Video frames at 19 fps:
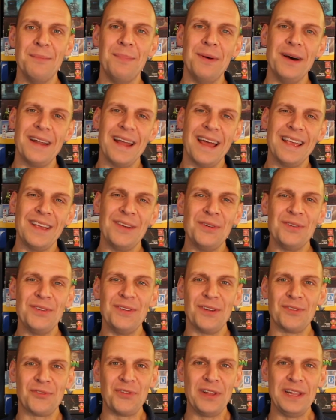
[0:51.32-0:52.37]
but I could
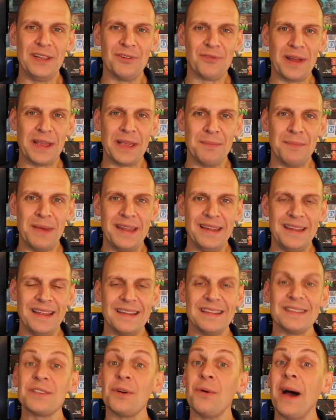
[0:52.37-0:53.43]
not really recommend
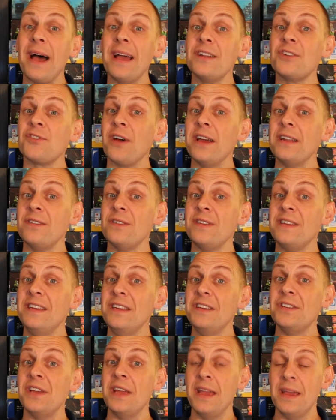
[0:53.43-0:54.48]
it, so I tried to
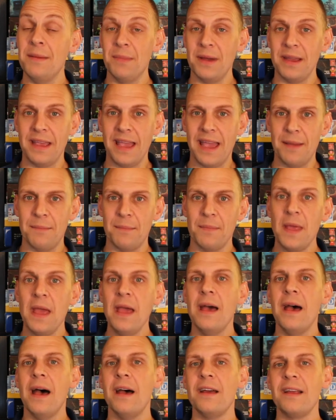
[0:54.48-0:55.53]
teach him a game.
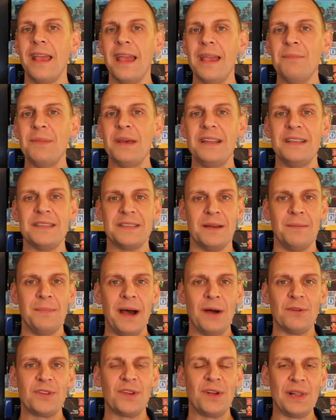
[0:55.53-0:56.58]
A game that is
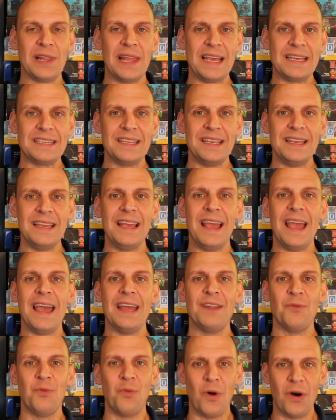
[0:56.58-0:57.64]
about collecting
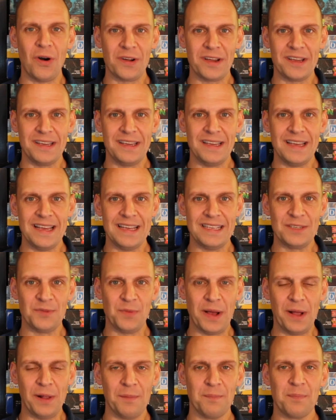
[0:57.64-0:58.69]
and walking as
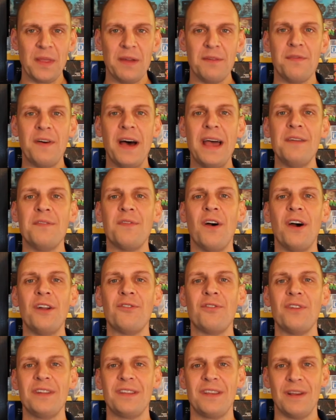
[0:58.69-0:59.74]
well.
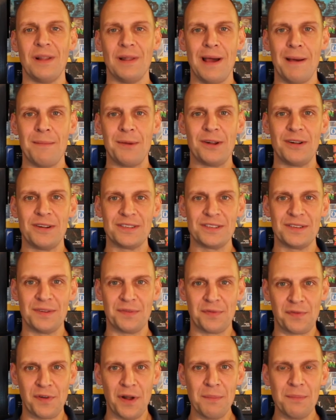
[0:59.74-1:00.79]
500 kilometers
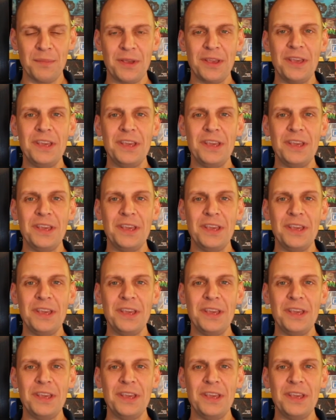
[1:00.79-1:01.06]
from